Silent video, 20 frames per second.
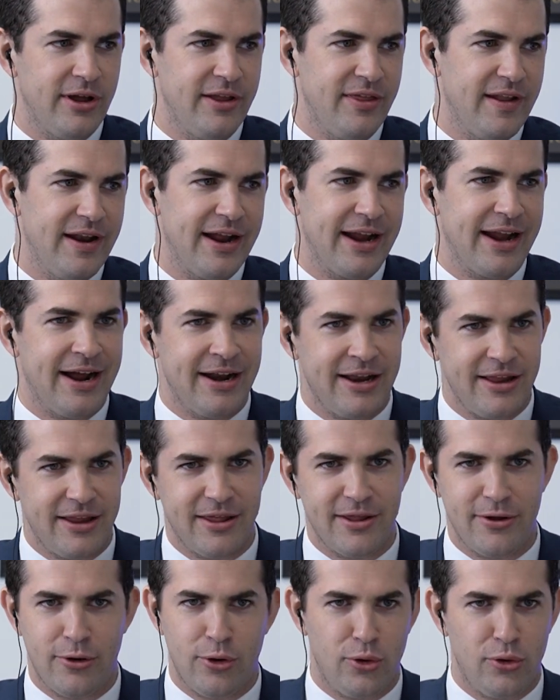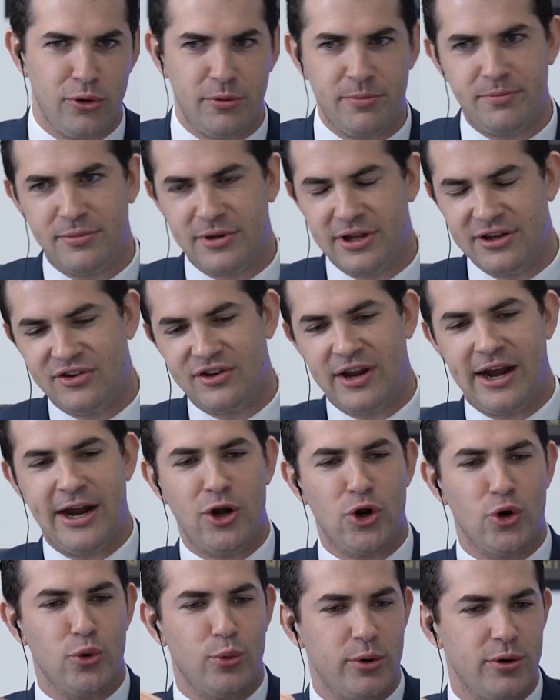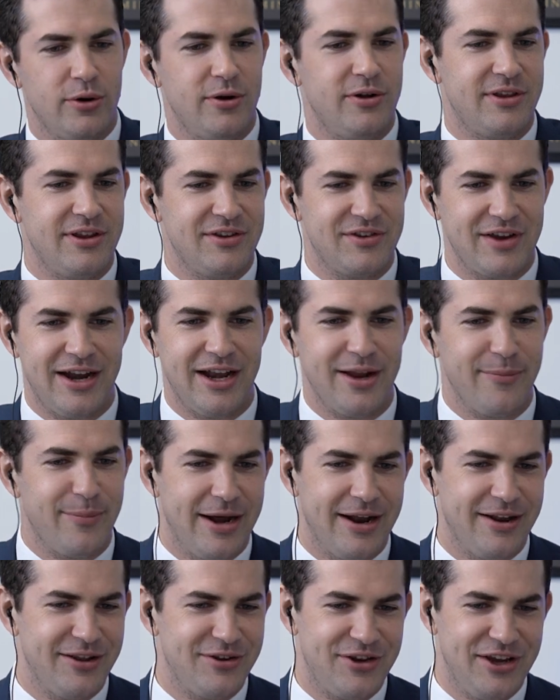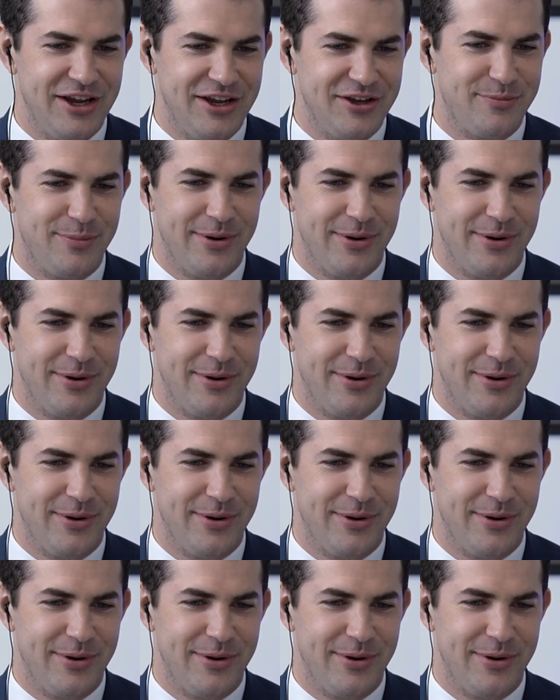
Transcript: And then I got into the whole designer world, designing policies,